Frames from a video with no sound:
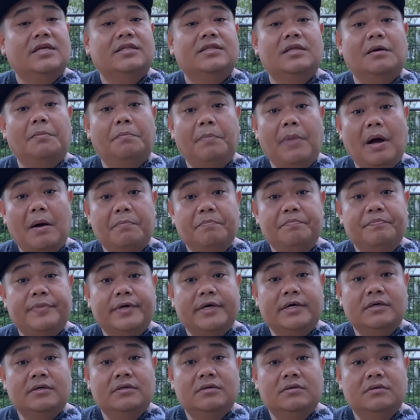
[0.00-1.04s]
The
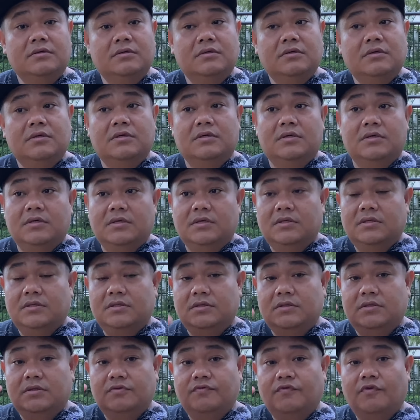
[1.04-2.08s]
bumper
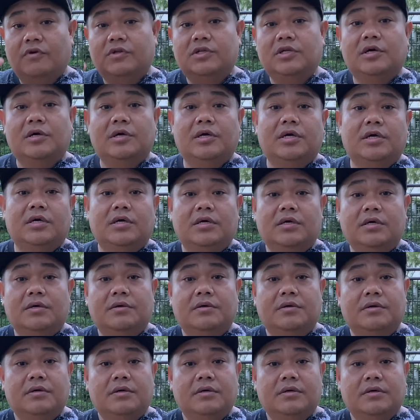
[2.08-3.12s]
for the
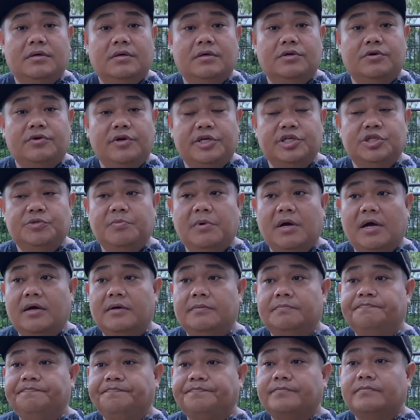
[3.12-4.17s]
crash bar,
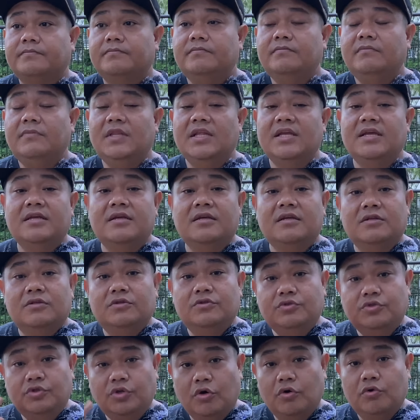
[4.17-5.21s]

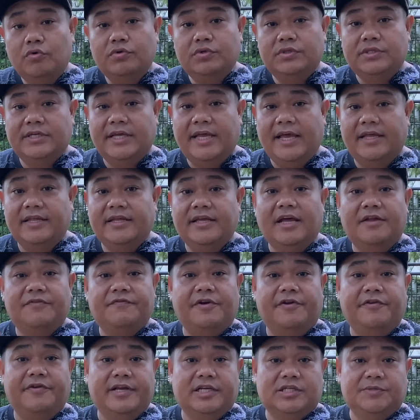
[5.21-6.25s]
those can get
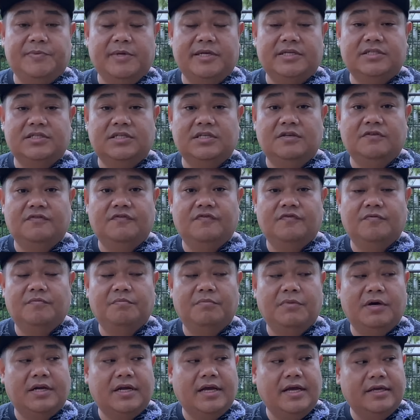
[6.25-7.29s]
very expensive,
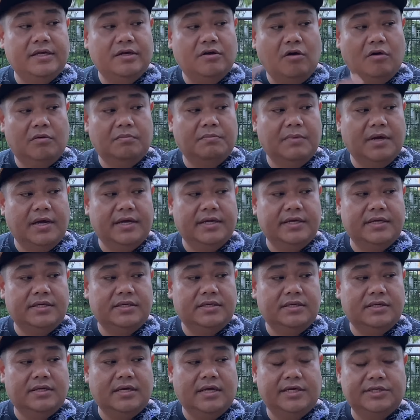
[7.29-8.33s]
but I got
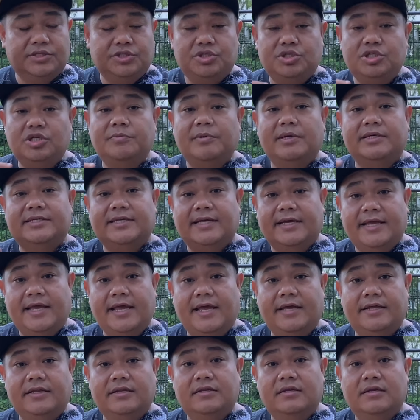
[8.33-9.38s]
mine as cheap as I
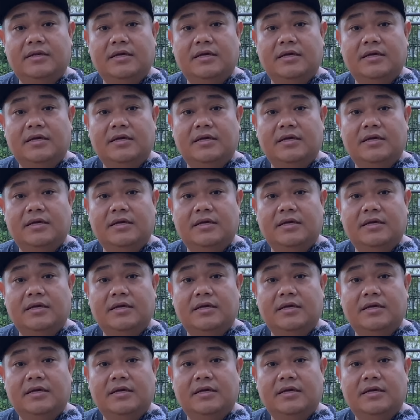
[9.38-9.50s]
can.